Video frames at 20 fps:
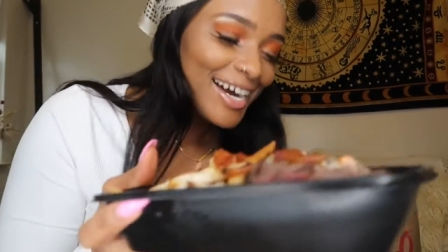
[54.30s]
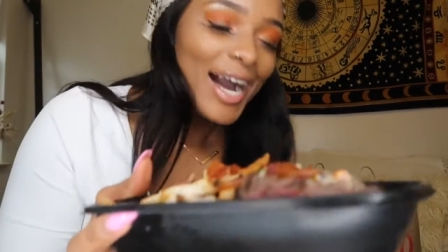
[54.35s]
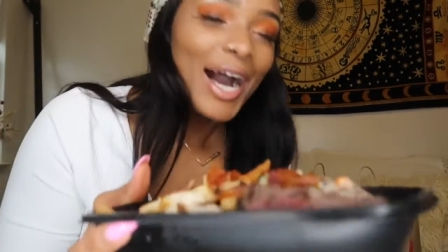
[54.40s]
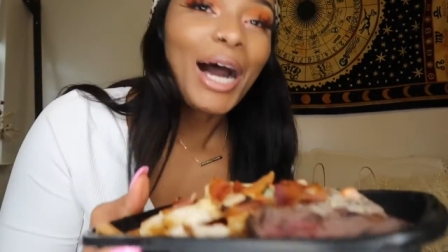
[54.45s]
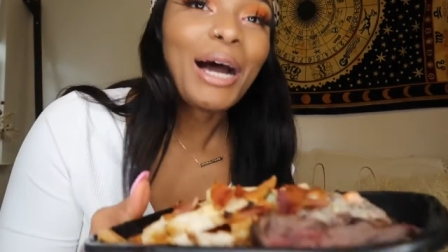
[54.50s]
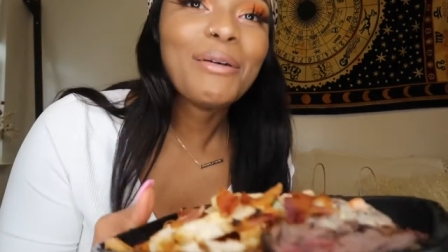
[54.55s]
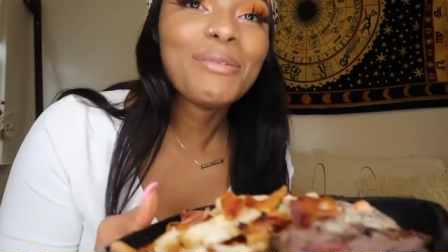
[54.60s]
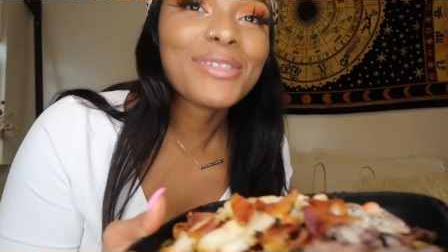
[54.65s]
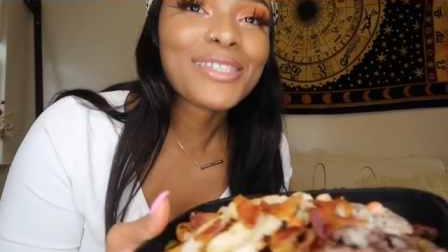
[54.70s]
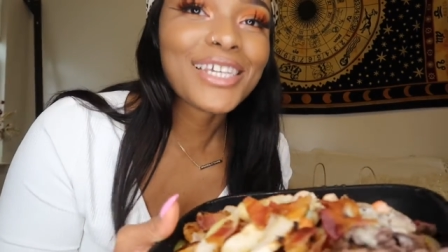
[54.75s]

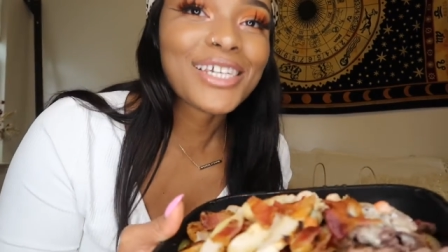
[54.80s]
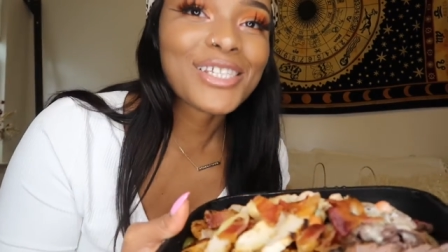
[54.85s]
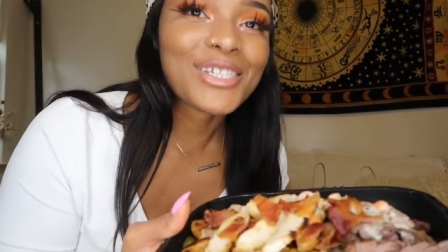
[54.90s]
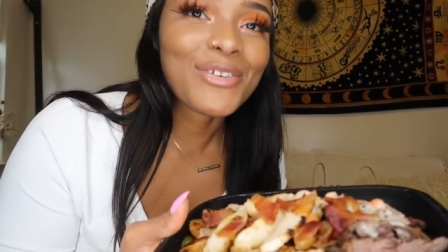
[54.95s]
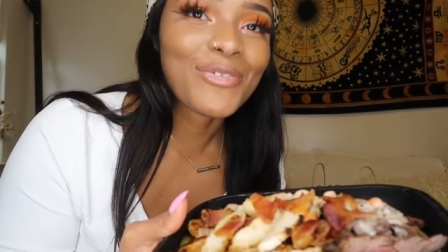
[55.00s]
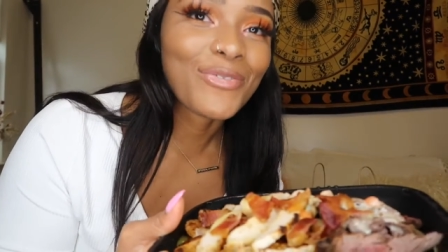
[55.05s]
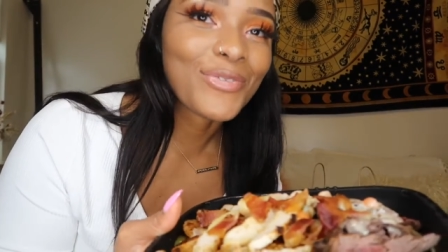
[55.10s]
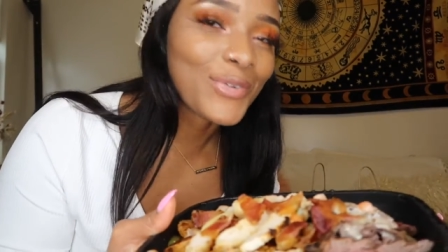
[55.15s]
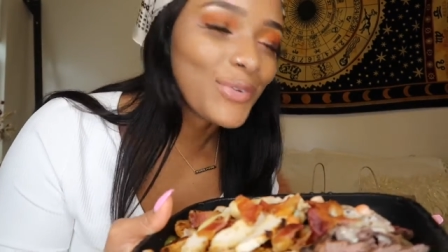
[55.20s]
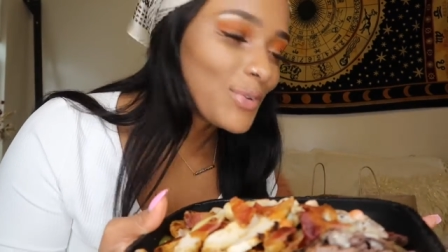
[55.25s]
I'm such
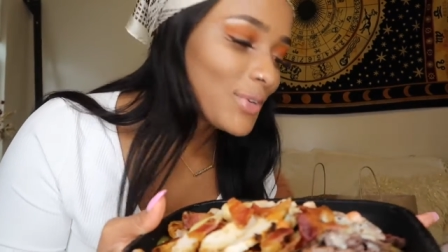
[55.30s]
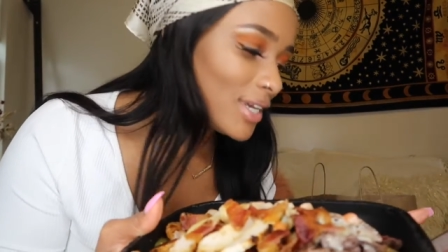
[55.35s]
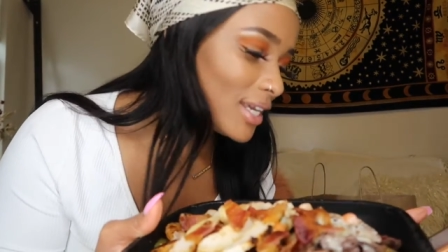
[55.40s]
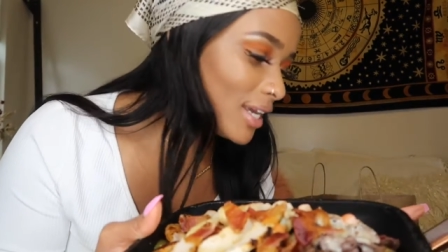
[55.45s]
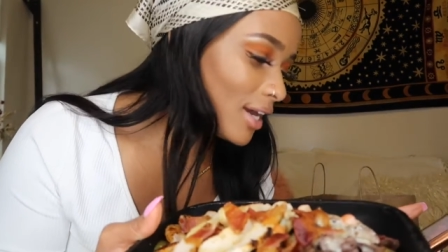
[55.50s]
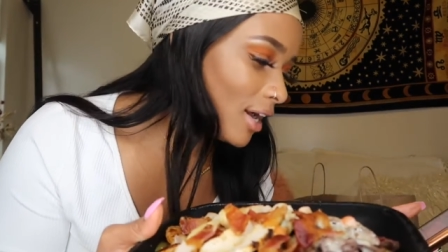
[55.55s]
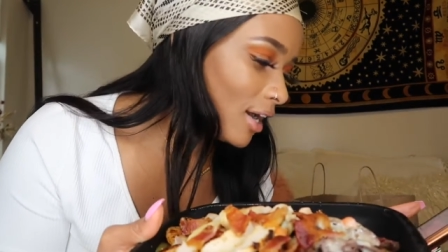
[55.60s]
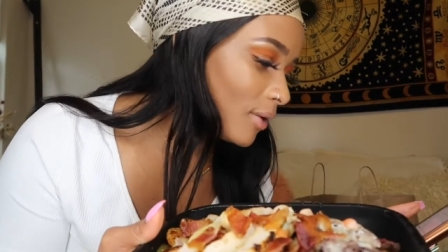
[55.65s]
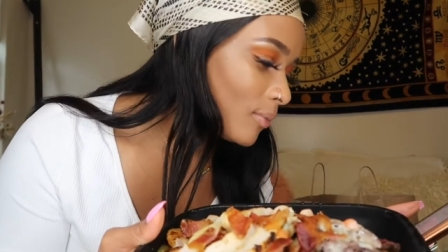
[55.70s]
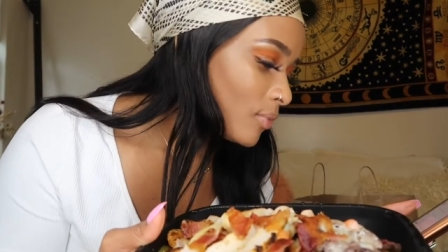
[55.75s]
a foodie,
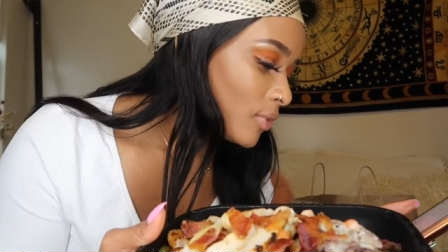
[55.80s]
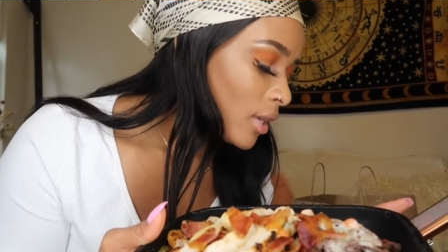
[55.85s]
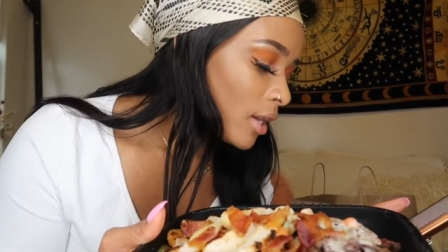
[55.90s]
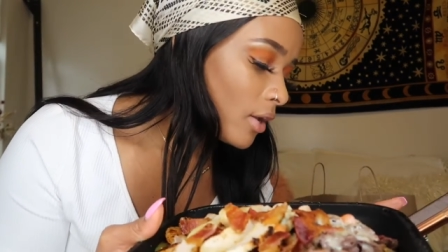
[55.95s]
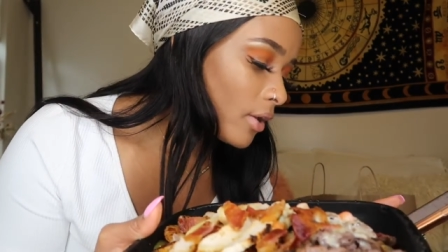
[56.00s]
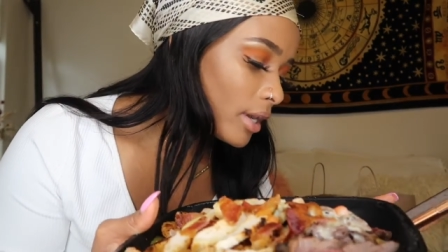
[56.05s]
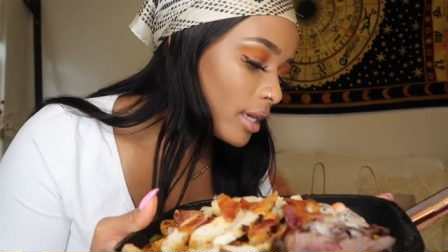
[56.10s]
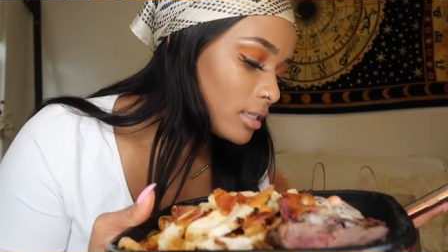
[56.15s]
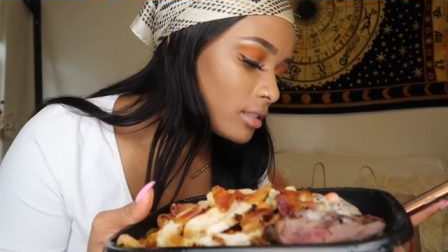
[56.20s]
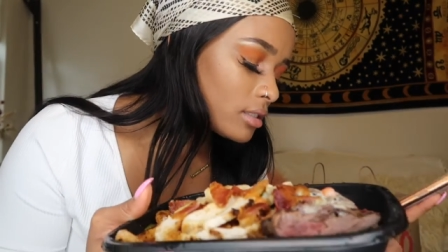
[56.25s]
y'all.
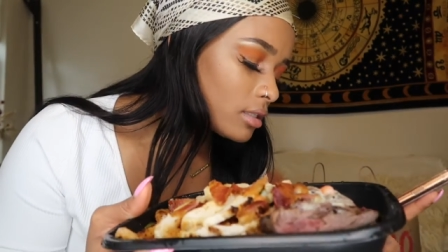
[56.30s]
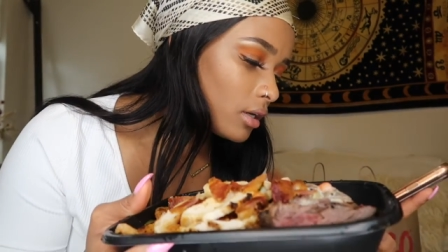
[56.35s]
Okay,